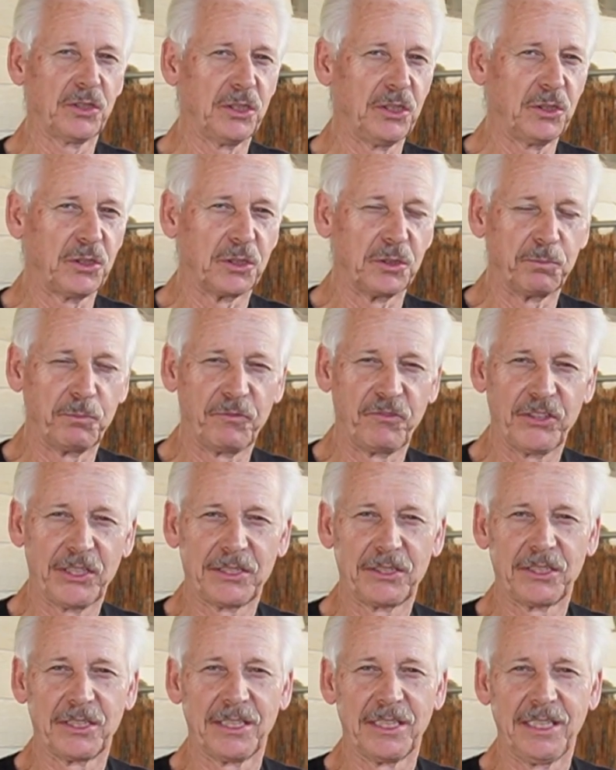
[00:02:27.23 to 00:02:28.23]
you can
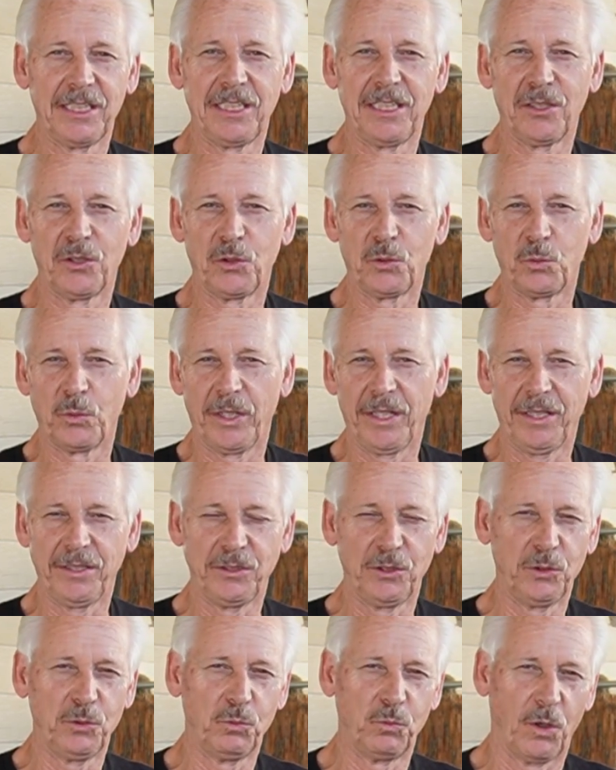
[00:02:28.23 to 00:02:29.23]
fix it any old way
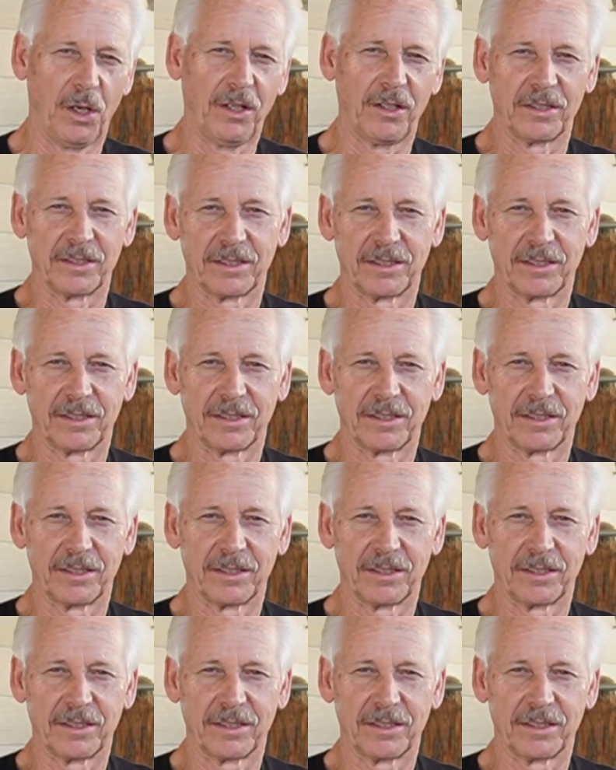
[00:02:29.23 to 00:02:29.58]
you want.